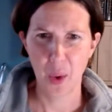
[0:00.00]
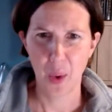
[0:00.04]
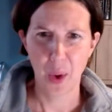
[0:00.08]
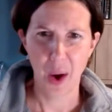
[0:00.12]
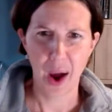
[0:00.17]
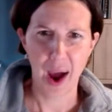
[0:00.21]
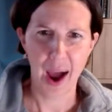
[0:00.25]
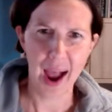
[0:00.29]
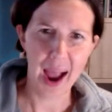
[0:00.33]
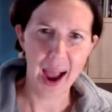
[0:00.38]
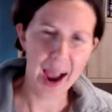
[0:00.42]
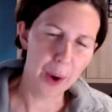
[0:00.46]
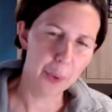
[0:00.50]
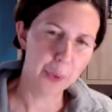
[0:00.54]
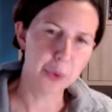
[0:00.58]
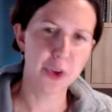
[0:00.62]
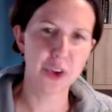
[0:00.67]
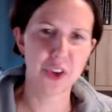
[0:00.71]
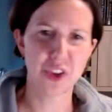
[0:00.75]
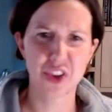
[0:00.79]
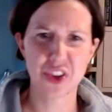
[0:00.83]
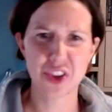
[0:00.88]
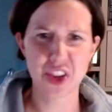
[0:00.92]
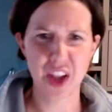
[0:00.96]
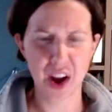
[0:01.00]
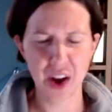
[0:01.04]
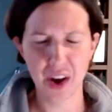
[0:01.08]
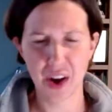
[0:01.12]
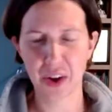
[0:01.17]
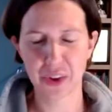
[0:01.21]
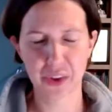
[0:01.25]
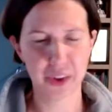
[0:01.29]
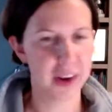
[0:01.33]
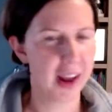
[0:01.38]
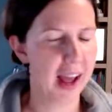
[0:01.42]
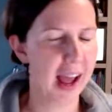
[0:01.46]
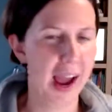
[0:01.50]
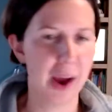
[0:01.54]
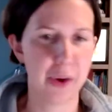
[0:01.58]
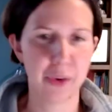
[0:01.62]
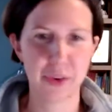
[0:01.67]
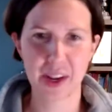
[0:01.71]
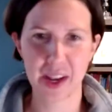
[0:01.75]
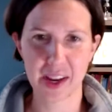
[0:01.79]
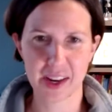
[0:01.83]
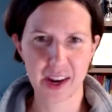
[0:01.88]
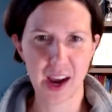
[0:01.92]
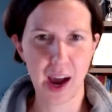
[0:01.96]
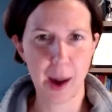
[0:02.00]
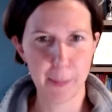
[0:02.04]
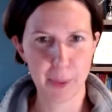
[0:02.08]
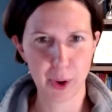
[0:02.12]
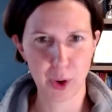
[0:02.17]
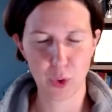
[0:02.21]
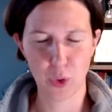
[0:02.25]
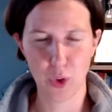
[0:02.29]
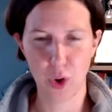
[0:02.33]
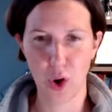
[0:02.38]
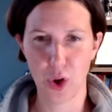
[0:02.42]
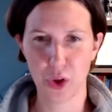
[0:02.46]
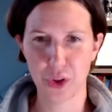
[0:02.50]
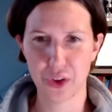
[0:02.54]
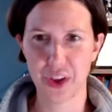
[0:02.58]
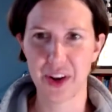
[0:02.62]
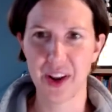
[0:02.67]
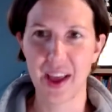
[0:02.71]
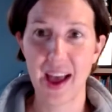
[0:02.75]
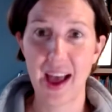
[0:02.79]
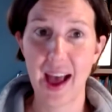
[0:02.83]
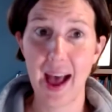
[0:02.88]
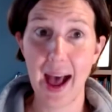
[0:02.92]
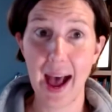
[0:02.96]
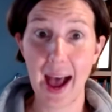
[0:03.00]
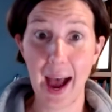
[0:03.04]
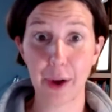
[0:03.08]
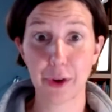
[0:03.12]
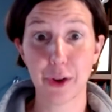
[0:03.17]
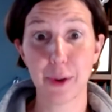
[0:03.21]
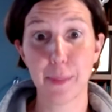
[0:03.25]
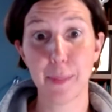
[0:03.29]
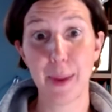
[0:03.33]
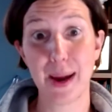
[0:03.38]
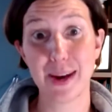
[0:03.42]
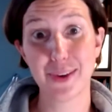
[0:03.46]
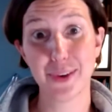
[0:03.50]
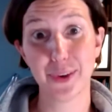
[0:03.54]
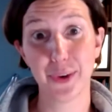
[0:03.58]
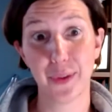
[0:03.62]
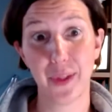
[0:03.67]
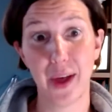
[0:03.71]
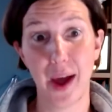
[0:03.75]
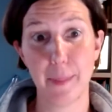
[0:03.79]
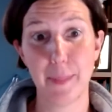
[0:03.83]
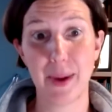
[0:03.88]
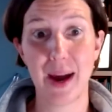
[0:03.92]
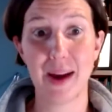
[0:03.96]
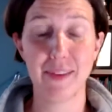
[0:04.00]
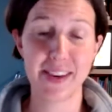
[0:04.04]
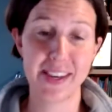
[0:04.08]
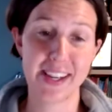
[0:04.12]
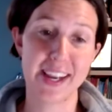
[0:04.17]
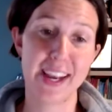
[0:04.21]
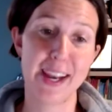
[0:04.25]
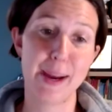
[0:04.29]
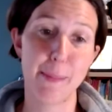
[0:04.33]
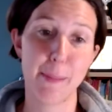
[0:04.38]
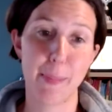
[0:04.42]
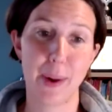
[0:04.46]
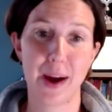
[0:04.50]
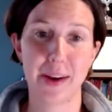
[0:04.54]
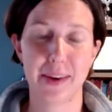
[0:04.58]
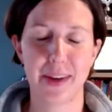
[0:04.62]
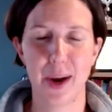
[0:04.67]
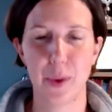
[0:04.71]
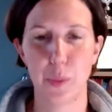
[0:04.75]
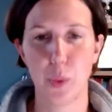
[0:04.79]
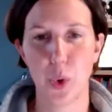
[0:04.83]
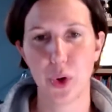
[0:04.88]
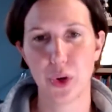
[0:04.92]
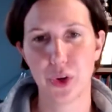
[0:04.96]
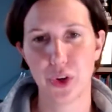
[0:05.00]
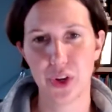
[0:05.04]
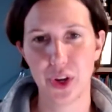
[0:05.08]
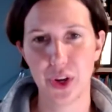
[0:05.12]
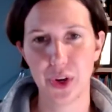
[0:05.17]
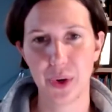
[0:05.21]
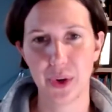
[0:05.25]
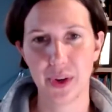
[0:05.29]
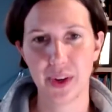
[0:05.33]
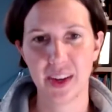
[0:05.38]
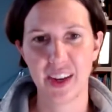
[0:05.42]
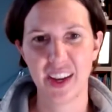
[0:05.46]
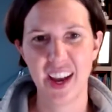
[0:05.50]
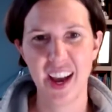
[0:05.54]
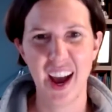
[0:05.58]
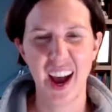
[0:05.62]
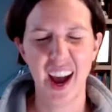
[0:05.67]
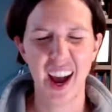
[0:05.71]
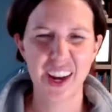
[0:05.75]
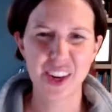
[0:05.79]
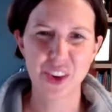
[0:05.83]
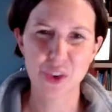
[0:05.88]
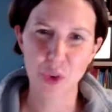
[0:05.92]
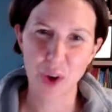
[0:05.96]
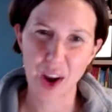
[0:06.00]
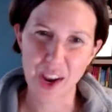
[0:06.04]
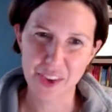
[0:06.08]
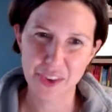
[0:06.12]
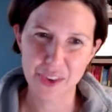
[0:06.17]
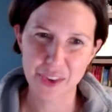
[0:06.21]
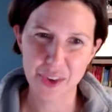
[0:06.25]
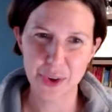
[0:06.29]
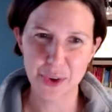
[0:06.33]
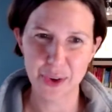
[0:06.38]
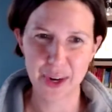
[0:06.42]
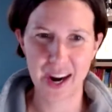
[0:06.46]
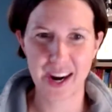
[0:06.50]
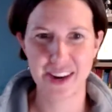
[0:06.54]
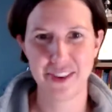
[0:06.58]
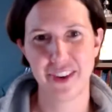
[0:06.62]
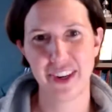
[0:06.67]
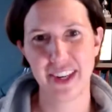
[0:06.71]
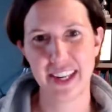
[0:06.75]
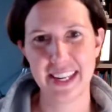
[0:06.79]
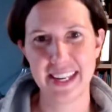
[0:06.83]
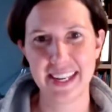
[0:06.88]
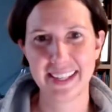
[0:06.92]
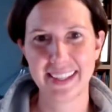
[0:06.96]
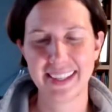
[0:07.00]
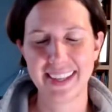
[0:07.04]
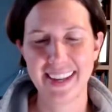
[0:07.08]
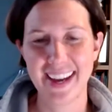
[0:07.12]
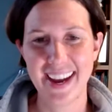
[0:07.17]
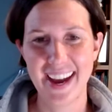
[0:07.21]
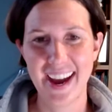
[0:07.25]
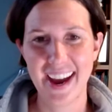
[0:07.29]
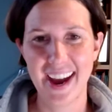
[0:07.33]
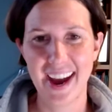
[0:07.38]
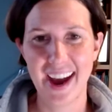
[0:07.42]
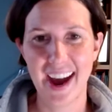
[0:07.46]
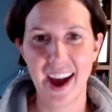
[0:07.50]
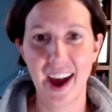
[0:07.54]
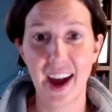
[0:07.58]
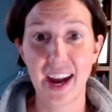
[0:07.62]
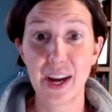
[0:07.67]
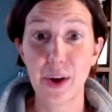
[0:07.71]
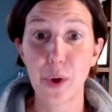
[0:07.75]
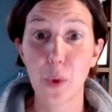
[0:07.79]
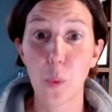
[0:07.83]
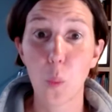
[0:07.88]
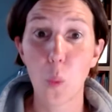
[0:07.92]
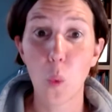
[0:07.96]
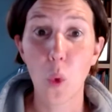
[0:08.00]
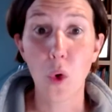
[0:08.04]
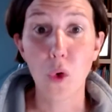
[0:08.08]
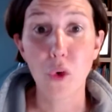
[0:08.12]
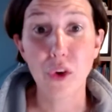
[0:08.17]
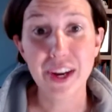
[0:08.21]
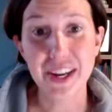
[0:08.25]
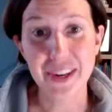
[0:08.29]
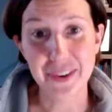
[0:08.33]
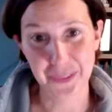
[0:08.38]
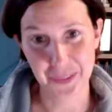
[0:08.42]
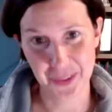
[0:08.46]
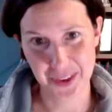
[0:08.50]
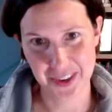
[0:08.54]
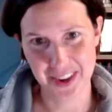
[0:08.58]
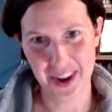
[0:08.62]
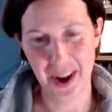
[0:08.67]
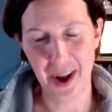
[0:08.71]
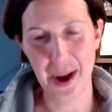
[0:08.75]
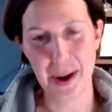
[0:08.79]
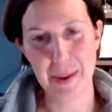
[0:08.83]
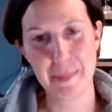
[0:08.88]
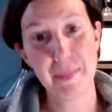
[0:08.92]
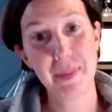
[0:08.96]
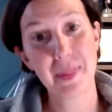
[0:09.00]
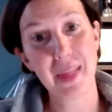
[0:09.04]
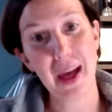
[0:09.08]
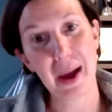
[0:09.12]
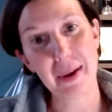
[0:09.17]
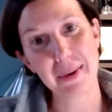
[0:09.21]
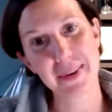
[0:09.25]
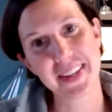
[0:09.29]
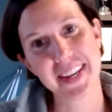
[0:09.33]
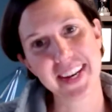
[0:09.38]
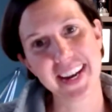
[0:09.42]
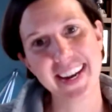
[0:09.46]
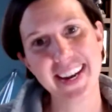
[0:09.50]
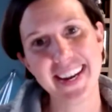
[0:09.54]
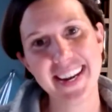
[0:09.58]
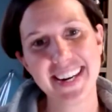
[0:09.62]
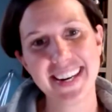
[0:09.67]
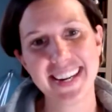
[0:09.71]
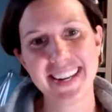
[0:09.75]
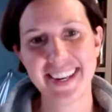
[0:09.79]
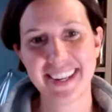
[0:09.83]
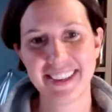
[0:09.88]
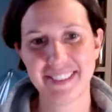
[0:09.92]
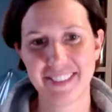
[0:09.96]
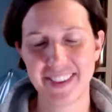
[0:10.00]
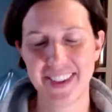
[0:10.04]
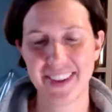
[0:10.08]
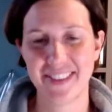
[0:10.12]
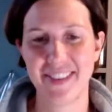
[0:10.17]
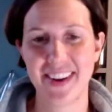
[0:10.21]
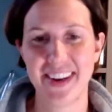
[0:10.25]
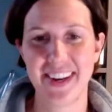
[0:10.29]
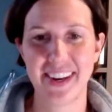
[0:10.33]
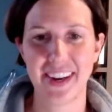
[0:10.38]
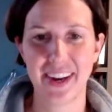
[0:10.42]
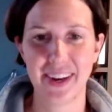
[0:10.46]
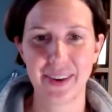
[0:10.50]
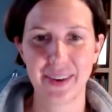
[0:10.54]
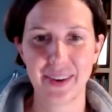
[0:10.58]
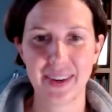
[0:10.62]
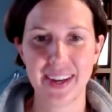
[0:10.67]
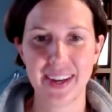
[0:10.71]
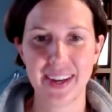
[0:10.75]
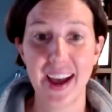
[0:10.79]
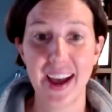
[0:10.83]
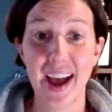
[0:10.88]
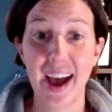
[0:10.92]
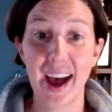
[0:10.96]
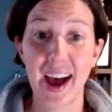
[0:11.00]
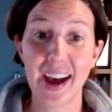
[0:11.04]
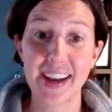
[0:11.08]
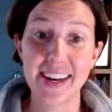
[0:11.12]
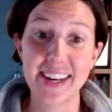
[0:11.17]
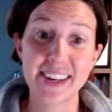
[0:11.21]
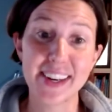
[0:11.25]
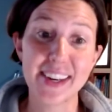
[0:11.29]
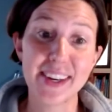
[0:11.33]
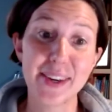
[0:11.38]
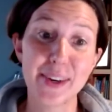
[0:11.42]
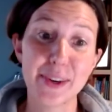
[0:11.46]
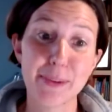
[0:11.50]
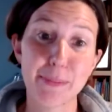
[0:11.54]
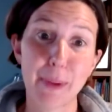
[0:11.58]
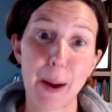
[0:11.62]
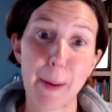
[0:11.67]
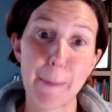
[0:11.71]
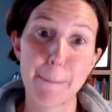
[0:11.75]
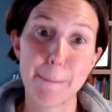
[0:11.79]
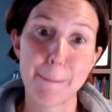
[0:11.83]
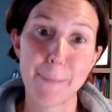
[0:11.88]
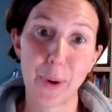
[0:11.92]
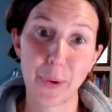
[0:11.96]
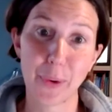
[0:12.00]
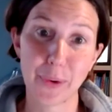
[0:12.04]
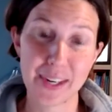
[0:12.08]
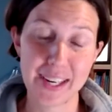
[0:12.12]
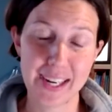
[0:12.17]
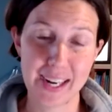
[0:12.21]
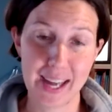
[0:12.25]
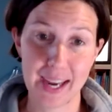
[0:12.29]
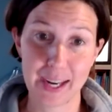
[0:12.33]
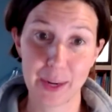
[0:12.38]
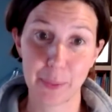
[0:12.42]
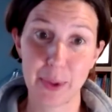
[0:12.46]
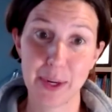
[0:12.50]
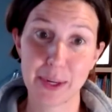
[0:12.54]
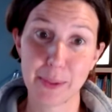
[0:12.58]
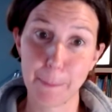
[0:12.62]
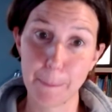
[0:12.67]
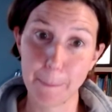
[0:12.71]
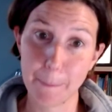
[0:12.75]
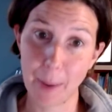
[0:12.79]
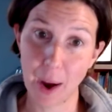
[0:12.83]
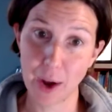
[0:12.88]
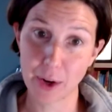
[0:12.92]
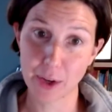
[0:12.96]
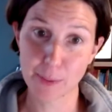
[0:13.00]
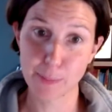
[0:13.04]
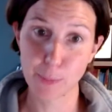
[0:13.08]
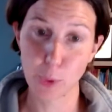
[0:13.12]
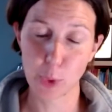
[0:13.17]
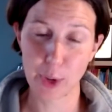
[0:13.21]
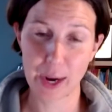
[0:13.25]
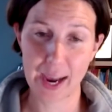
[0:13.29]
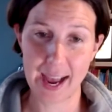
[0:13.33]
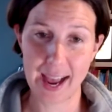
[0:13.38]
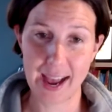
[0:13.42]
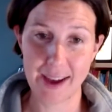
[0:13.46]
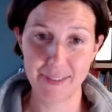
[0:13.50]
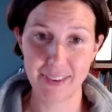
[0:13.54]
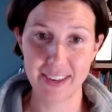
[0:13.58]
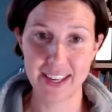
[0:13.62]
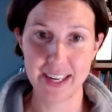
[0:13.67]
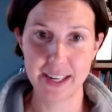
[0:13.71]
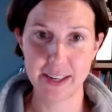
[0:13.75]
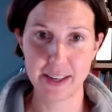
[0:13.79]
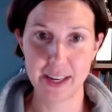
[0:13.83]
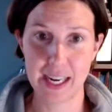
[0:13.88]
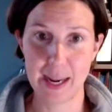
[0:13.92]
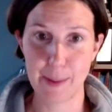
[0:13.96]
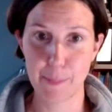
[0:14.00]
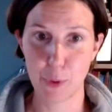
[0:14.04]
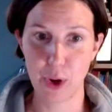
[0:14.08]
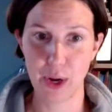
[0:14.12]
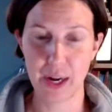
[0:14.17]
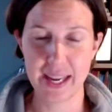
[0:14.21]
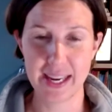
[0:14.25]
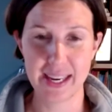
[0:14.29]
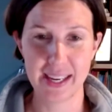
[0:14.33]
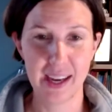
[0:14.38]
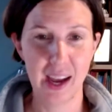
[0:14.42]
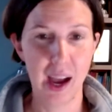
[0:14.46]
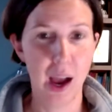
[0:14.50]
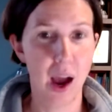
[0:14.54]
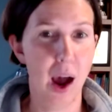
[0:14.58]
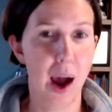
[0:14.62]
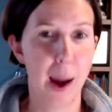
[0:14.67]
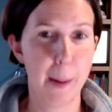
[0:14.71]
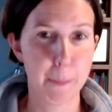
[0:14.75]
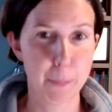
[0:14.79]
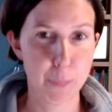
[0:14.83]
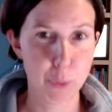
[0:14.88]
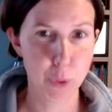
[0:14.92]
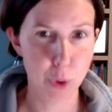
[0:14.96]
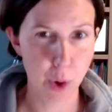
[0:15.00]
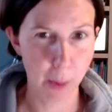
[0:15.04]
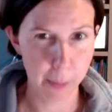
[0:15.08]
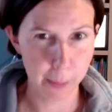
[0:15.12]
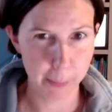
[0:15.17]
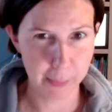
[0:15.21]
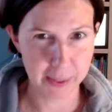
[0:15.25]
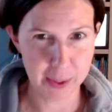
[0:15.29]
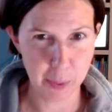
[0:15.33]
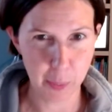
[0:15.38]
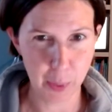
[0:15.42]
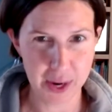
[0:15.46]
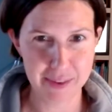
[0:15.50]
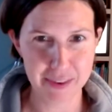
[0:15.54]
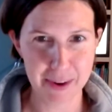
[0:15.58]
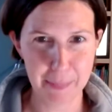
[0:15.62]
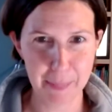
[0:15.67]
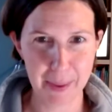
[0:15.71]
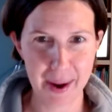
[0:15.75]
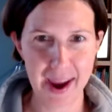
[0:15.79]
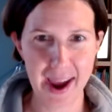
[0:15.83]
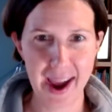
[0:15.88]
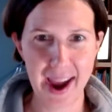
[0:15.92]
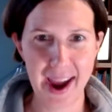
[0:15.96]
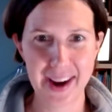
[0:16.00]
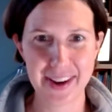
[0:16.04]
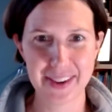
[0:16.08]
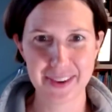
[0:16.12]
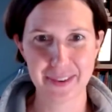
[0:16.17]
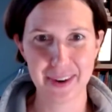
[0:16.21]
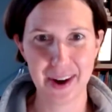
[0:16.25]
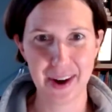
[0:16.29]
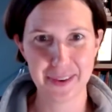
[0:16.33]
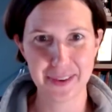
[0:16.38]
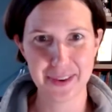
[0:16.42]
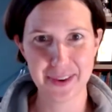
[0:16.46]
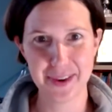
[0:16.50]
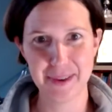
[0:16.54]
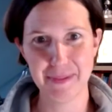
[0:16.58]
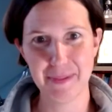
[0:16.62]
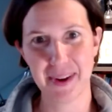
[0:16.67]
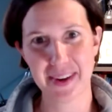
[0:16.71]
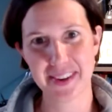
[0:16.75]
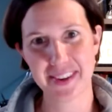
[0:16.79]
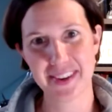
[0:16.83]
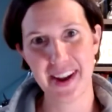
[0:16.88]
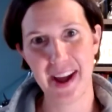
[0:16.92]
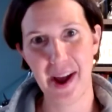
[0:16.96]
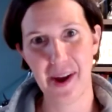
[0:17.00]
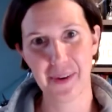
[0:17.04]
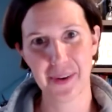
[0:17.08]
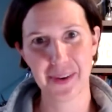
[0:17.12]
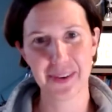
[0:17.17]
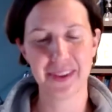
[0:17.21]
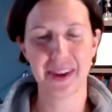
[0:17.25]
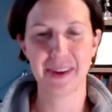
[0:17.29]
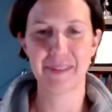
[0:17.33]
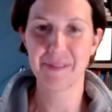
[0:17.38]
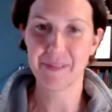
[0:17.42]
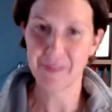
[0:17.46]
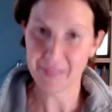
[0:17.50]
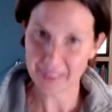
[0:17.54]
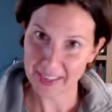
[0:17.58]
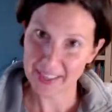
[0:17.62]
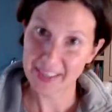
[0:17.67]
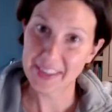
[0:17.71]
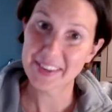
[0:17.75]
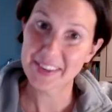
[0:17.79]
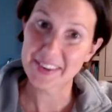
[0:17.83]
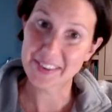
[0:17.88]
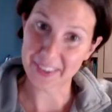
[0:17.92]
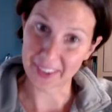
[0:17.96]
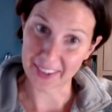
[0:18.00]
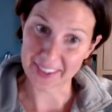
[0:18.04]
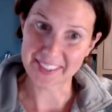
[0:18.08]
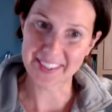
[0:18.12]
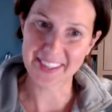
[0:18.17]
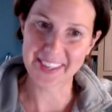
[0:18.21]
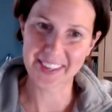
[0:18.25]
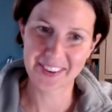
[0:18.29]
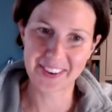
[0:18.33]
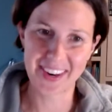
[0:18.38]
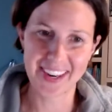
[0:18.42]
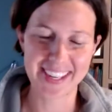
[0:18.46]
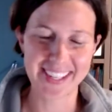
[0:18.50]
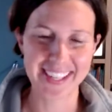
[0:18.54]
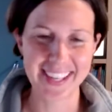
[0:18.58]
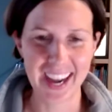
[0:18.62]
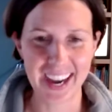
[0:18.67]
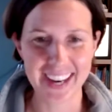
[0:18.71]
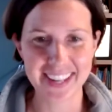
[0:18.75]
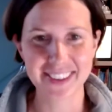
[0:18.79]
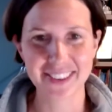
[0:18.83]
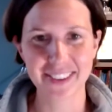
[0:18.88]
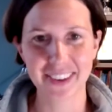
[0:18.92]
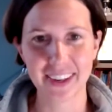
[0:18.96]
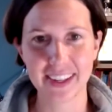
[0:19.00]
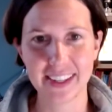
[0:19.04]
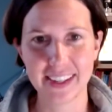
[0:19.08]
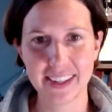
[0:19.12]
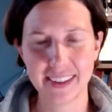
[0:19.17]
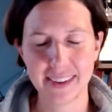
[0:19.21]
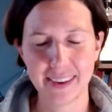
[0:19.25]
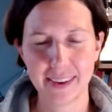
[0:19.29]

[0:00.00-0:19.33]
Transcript: how to start and how to come across and how to make sure that I'm having the impact I want to. I dress too casually. I look worried all the time. That was a key learning from the video. I need to use my body language much more carefully and deliberately. I'm probably waving my hands around too much now because I'm trying to speak naturally.